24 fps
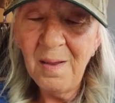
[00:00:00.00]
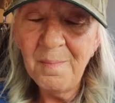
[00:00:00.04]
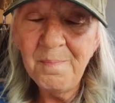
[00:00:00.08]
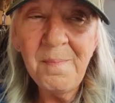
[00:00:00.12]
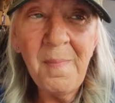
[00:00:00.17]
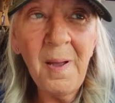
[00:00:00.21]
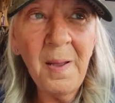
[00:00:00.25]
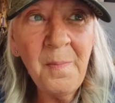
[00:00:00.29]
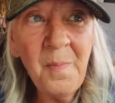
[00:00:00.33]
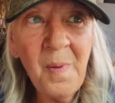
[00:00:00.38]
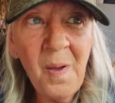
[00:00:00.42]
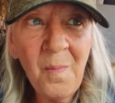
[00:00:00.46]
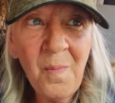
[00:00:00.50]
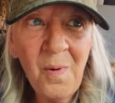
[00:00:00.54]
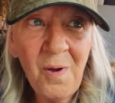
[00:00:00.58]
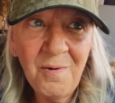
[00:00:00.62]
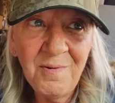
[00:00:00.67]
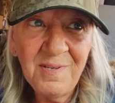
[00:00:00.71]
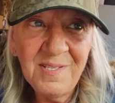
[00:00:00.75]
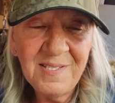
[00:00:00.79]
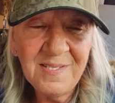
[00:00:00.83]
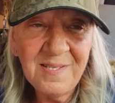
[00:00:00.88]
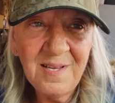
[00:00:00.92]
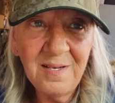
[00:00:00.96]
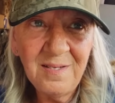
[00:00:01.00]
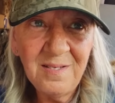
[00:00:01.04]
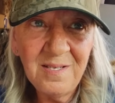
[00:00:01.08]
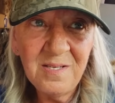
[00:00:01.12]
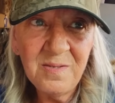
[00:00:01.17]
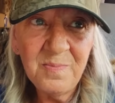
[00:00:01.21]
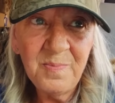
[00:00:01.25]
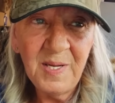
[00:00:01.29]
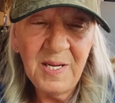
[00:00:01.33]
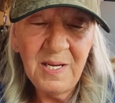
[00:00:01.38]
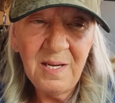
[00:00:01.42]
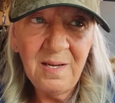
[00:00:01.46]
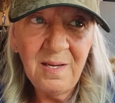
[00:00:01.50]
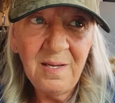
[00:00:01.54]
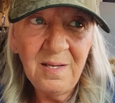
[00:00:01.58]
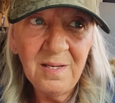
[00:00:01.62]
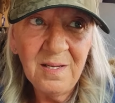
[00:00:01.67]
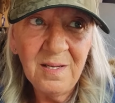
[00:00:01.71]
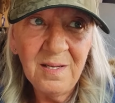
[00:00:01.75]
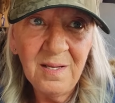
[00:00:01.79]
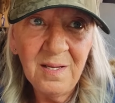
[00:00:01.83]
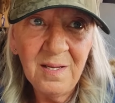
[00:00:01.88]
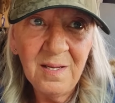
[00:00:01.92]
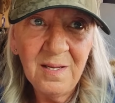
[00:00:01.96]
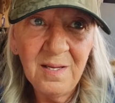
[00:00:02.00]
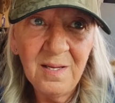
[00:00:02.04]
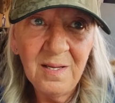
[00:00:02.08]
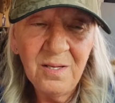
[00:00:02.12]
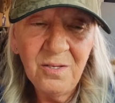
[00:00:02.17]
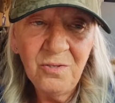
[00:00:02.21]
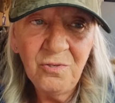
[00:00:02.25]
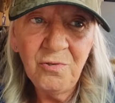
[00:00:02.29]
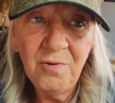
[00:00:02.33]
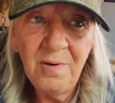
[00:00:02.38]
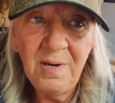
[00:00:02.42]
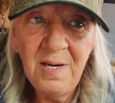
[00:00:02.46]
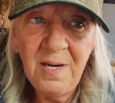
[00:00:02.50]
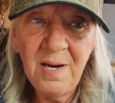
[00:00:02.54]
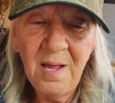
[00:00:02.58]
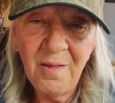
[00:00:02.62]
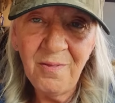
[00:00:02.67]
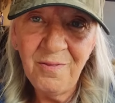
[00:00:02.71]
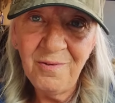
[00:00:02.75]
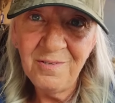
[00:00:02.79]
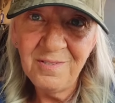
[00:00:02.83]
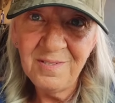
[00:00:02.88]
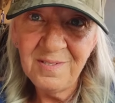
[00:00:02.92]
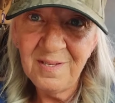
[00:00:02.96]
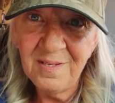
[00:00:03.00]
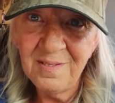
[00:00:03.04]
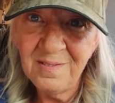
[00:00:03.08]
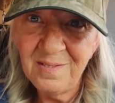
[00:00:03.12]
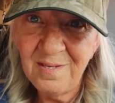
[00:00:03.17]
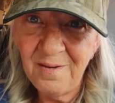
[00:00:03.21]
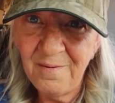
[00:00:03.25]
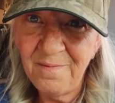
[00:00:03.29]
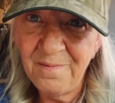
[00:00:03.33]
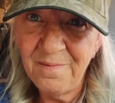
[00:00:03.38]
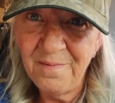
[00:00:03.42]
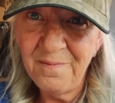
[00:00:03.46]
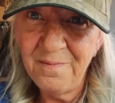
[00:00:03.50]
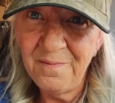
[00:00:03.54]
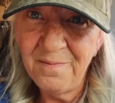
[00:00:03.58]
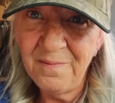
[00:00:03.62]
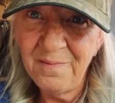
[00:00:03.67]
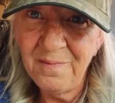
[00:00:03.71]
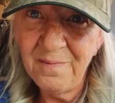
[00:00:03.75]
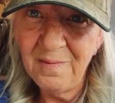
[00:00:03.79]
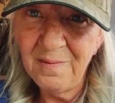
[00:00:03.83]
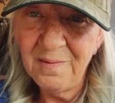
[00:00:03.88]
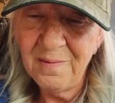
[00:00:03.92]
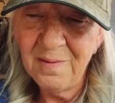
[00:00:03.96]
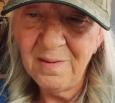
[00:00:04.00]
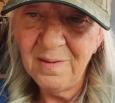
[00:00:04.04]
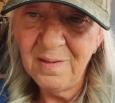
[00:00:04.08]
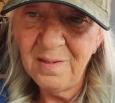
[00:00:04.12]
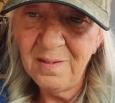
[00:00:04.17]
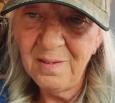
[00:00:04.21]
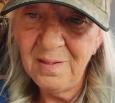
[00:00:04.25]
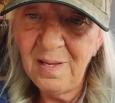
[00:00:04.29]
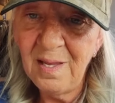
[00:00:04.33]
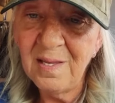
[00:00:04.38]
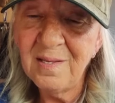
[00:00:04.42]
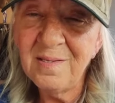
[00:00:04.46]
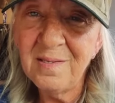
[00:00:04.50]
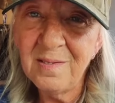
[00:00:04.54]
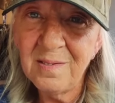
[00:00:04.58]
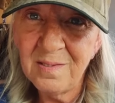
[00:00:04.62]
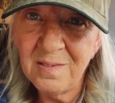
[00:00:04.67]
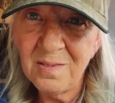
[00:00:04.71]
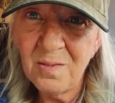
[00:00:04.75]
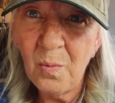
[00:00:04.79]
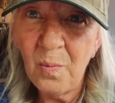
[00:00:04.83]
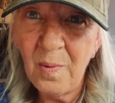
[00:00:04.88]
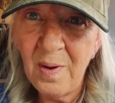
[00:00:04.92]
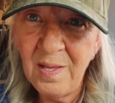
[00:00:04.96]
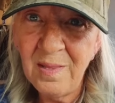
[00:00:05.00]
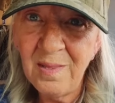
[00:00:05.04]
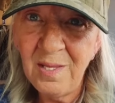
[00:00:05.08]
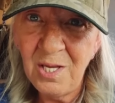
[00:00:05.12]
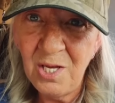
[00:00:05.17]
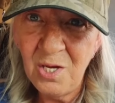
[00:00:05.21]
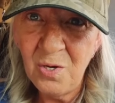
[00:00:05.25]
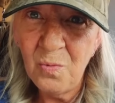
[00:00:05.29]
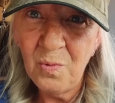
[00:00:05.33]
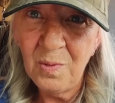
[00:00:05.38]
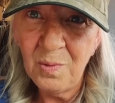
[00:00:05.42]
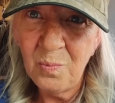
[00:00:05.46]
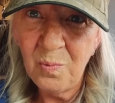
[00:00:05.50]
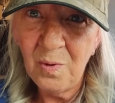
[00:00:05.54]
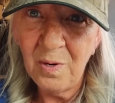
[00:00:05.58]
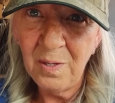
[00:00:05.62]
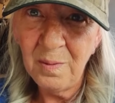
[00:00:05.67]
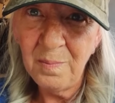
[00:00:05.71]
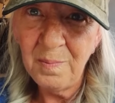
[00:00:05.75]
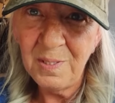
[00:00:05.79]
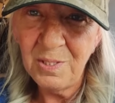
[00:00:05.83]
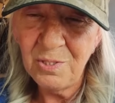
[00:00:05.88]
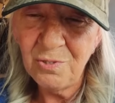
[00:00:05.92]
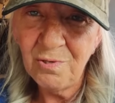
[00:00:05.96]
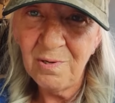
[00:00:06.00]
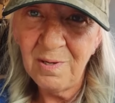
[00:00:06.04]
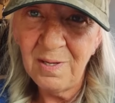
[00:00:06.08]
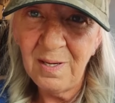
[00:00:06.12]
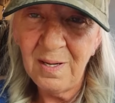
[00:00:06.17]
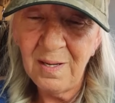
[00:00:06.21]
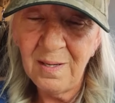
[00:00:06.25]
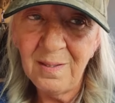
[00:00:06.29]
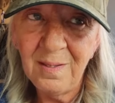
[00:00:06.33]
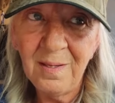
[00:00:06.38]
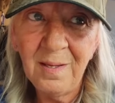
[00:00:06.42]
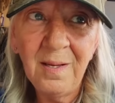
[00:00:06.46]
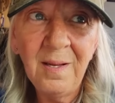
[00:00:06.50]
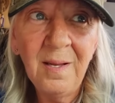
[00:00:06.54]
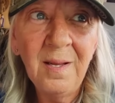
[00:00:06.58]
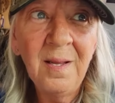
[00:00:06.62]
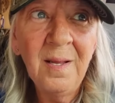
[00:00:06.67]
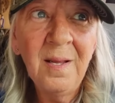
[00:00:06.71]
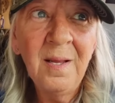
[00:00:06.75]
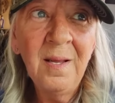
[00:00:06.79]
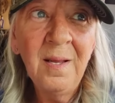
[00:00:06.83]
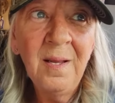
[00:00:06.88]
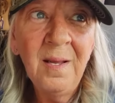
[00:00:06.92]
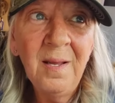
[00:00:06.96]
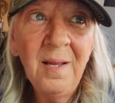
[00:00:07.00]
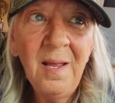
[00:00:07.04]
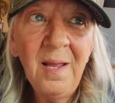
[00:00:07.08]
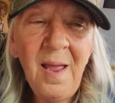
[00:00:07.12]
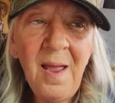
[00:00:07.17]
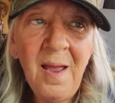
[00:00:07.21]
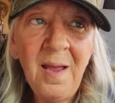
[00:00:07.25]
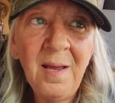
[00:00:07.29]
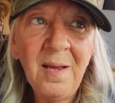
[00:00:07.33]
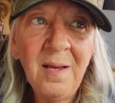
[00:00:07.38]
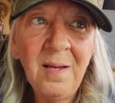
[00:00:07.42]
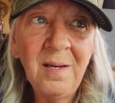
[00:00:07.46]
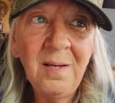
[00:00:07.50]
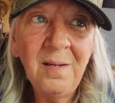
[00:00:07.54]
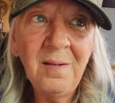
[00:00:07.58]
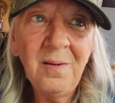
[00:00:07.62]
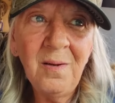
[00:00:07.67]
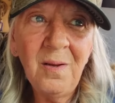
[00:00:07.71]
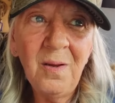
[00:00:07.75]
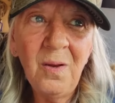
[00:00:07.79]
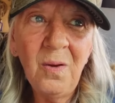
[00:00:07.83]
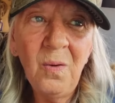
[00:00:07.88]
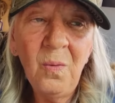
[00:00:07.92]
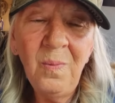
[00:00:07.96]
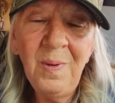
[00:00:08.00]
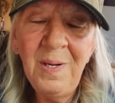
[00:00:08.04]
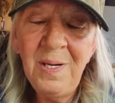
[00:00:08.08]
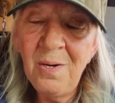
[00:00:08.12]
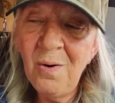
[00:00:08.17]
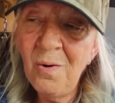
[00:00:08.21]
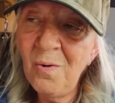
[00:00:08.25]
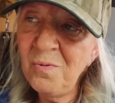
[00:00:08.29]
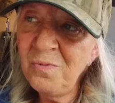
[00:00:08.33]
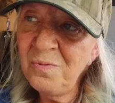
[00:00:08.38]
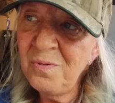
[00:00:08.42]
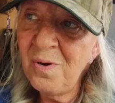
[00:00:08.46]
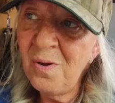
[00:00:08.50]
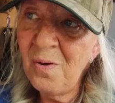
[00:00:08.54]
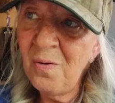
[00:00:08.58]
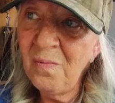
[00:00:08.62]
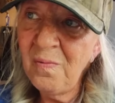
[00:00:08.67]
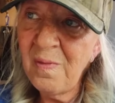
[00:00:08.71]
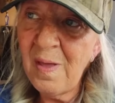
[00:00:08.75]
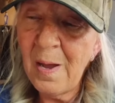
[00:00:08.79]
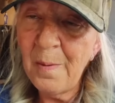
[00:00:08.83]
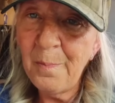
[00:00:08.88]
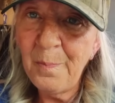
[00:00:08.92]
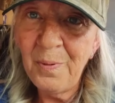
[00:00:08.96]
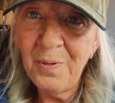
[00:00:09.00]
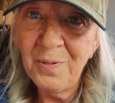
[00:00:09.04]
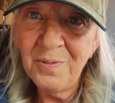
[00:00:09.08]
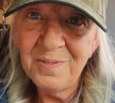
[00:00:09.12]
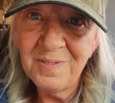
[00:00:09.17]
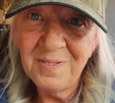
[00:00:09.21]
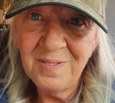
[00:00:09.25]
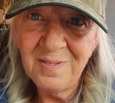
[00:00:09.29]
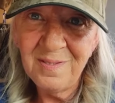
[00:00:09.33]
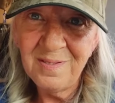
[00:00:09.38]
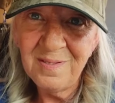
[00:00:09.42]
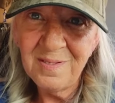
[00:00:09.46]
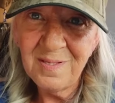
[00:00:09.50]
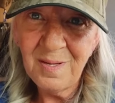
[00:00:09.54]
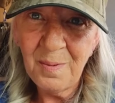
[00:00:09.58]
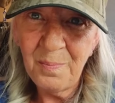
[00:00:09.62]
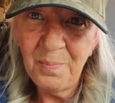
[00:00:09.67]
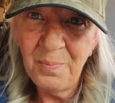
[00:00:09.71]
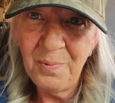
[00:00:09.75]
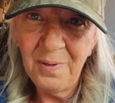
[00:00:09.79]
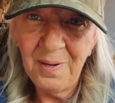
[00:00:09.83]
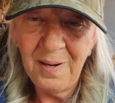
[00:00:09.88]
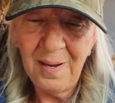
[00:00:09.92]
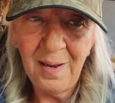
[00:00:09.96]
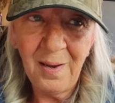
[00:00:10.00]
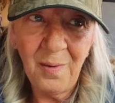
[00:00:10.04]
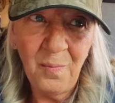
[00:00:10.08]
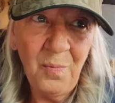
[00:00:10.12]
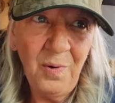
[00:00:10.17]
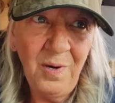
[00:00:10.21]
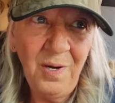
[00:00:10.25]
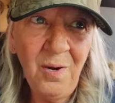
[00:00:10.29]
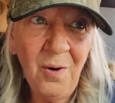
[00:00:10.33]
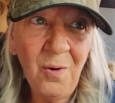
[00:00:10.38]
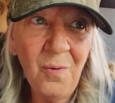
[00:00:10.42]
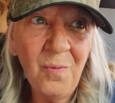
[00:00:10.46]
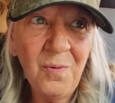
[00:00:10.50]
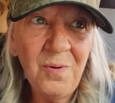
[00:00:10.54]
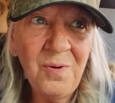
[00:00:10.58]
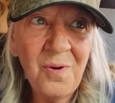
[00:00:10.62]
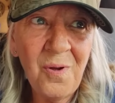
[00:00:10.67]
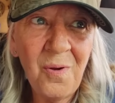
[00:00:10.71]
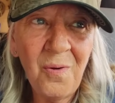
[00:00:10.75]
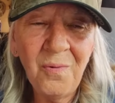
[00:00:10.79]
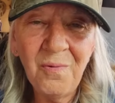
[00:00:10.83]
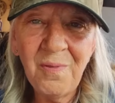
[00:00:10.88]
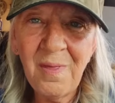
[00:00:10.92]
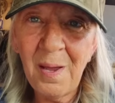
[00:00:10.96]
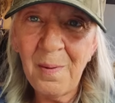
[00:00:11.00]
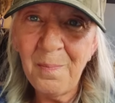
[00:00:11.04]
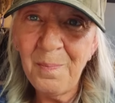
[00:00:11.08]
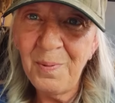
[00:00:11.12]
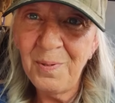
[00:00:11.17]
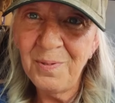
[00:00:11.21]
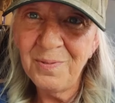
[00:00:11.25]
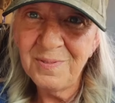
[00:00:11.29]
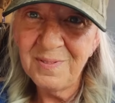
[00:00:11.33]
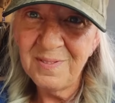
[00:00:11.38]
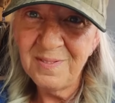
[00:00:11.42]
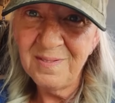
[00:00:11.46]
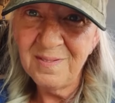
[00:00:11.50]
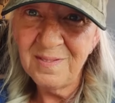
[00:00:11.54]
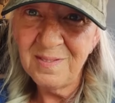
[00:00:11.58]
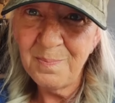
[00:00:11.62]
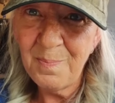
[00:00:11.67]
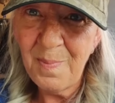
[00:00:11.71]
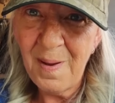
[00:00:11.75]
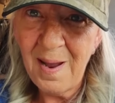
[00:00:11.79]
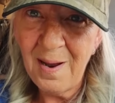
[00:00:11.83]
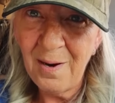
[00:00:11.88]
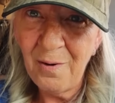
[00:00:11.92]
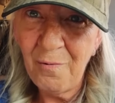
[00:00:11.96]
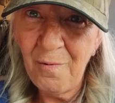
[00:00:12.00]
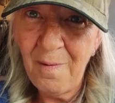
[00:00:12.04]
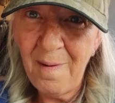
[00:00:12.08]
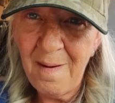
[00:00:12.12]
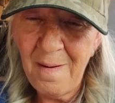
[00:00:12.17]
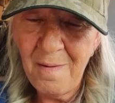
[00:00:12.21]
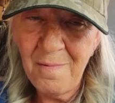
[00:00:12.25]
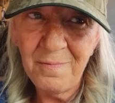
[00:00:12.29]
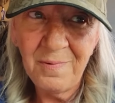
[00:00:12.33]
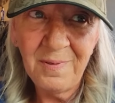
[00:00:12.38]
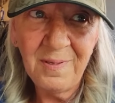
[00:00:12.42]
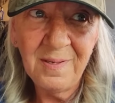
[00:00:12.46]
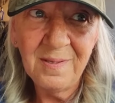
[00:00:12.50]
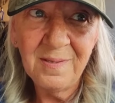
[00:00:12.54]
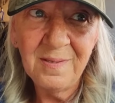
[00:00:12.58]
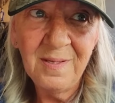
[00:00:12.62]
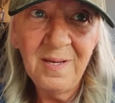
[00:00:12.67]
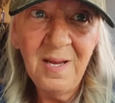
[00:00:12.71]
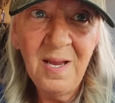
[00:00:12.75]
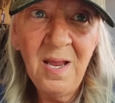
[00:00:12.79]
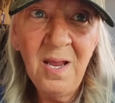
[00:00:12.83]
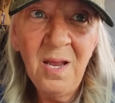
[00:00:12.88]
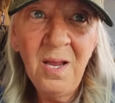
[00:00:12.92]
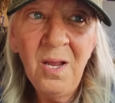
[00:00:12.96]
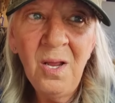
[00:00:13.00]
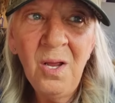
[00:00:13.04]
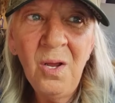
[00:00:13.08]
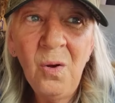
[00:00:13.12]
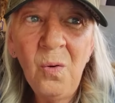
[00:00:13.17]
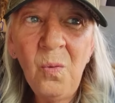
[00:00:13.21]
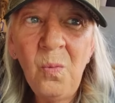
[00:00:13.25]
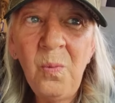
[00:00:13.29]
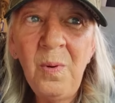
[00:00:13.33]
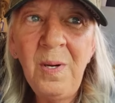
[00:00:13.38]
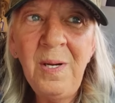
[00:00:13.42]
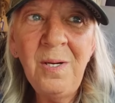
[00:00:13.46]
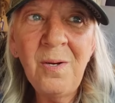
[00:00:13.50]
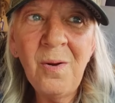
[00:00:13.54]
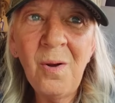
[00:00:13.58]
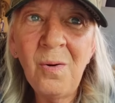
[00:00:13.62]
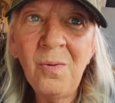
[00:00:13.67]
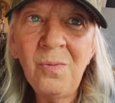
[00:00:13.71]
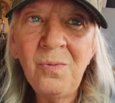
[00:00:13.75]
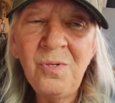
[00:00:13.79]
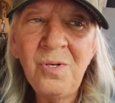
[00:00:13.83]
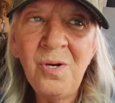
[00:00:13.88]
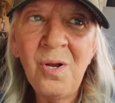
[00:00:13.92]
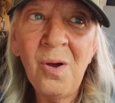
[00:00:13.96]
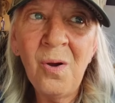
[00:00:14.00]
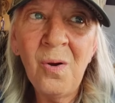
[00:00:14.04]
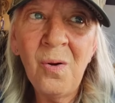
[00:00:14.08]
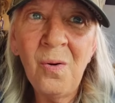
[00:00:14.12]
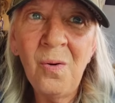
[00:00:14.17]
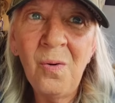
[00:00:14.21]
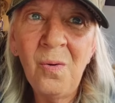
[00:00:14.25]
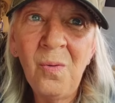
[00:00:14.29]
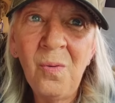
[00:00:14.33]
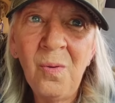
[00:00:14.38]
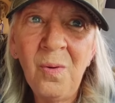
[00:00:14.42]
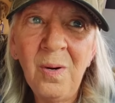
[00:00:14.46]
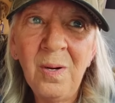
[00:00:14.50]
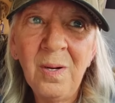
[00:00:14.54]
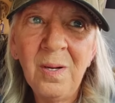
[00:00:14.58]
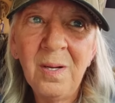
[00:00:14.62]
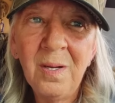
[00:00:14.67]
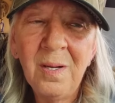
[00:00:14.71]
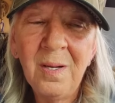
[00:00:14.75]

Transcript: my mom always said to me, treat others as the way that you would want to be treated. And we don't know that person's upbringing. We don't know that person's background. We don't know